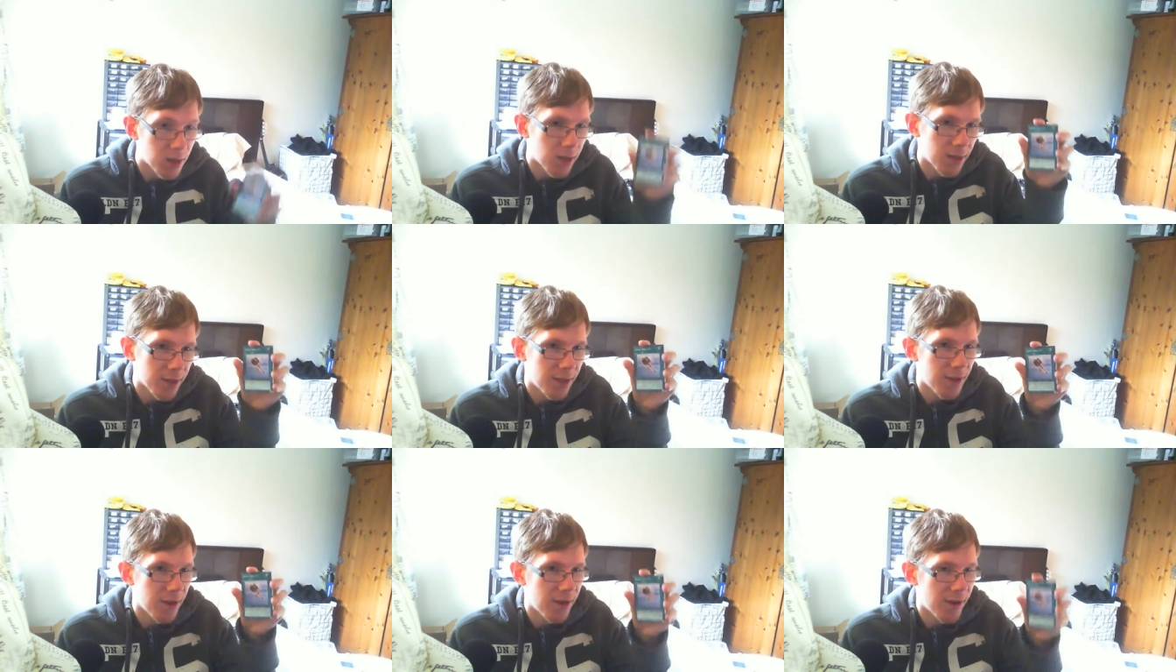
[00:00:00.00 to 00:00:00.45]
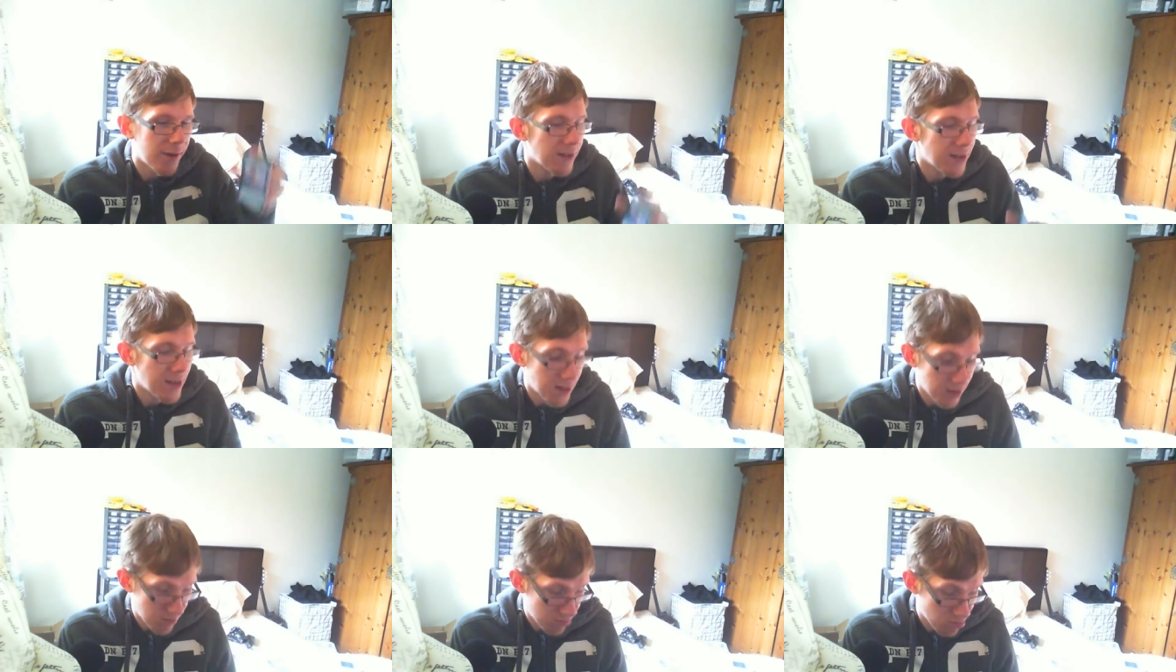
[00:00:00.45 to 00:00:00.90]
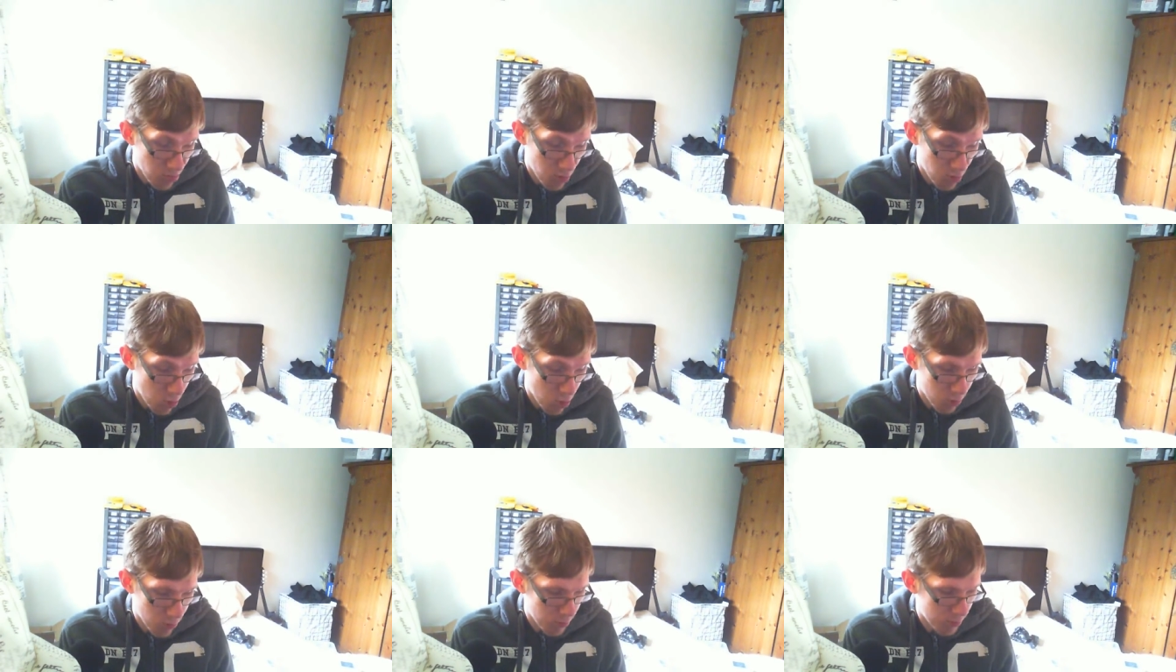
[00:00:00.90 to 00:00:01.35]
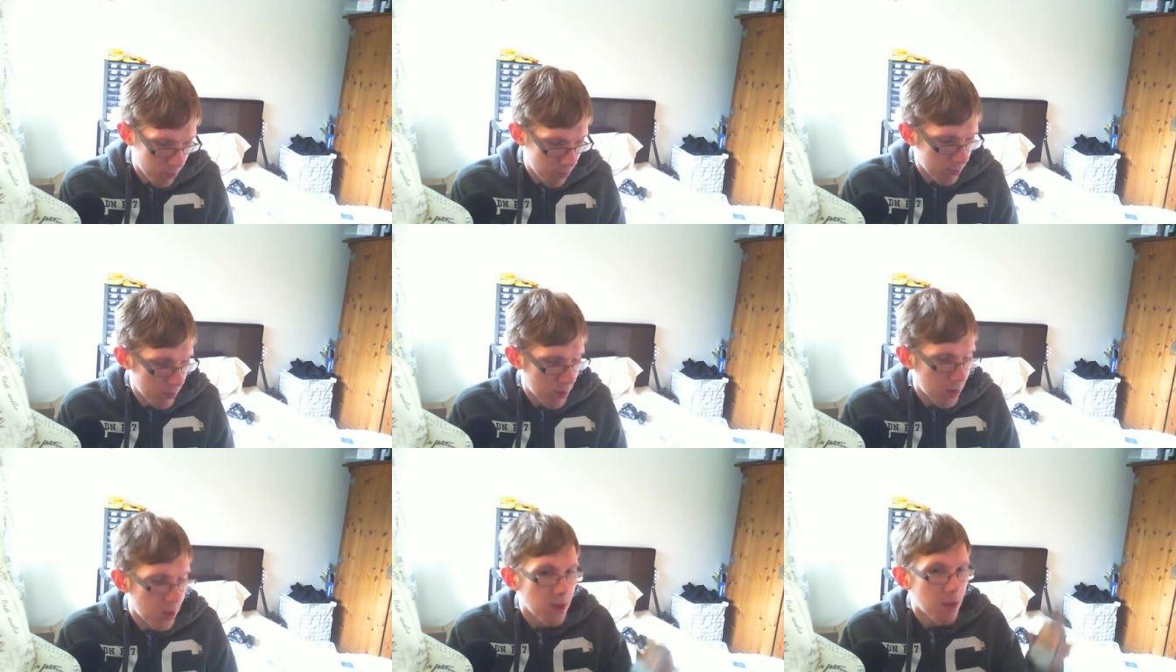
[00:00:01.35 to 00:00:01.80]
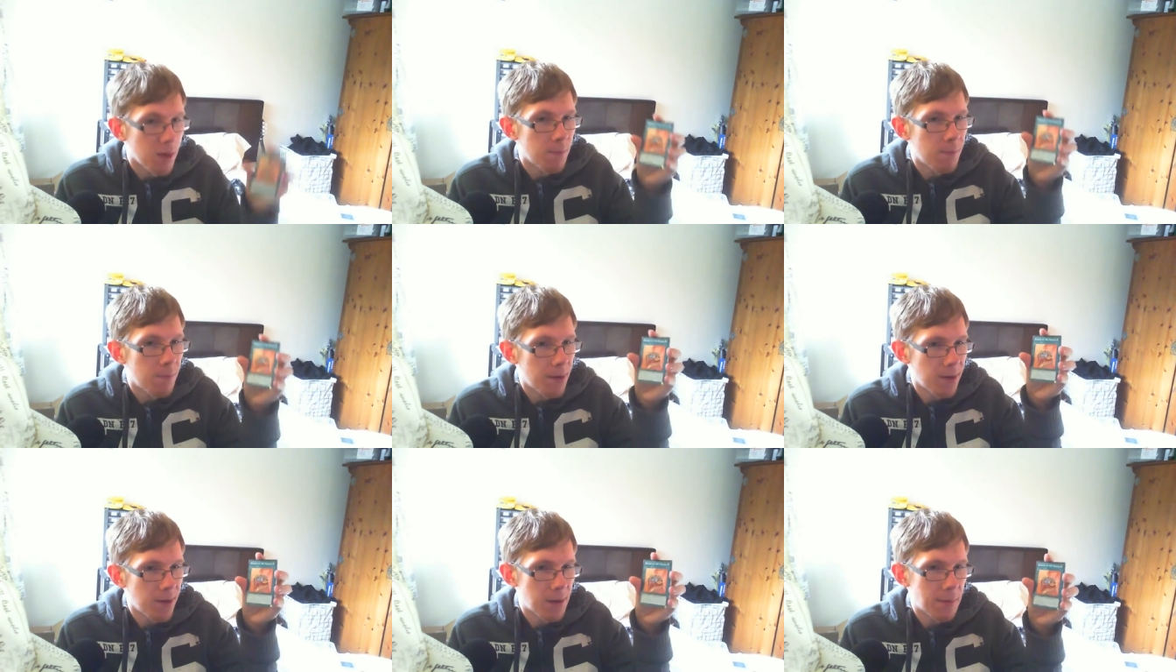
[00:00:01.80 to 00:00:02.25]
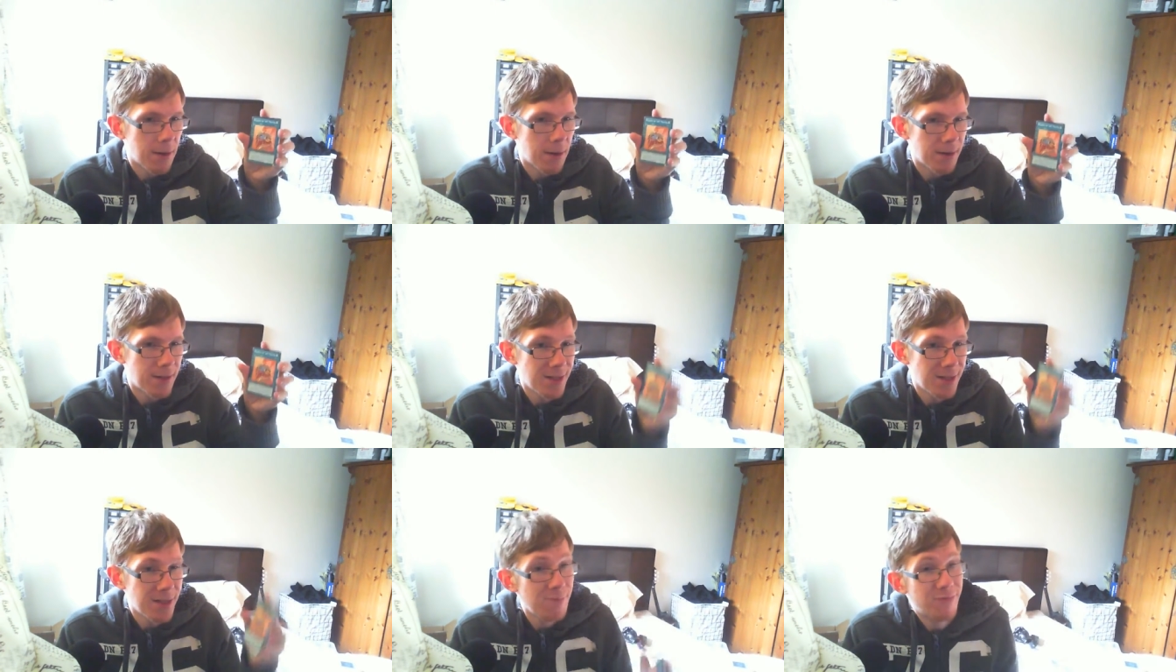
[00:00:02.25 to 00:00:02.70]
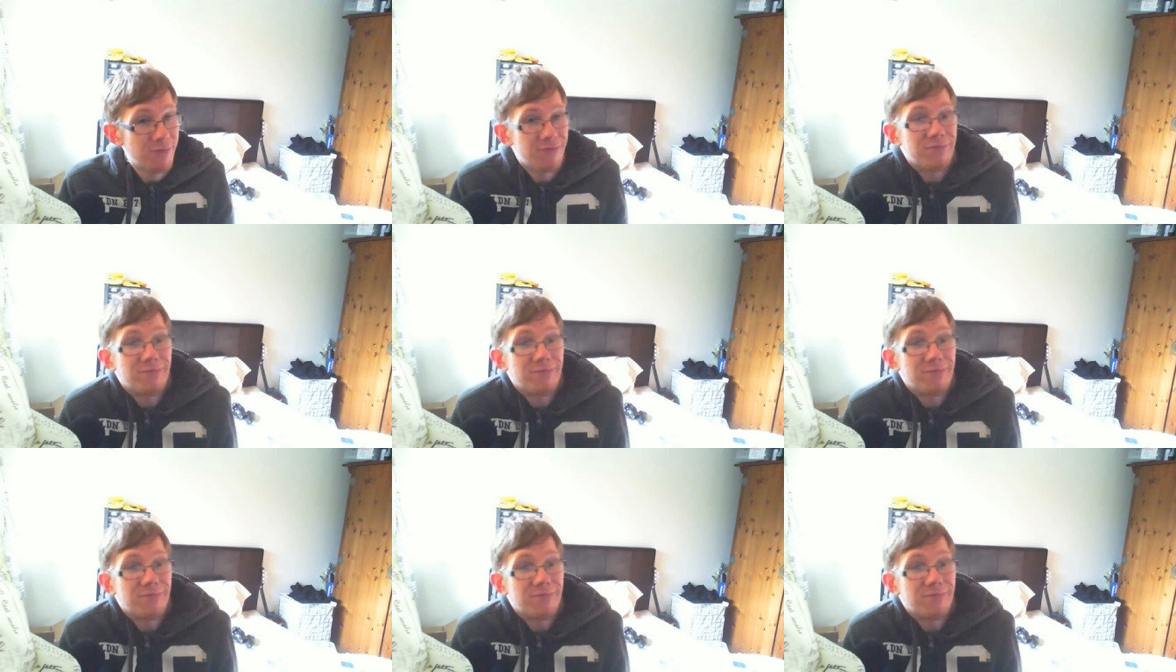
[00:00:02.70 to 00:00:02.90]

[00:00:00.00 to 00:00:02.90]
Lucky Iron X, not. Don't Variety.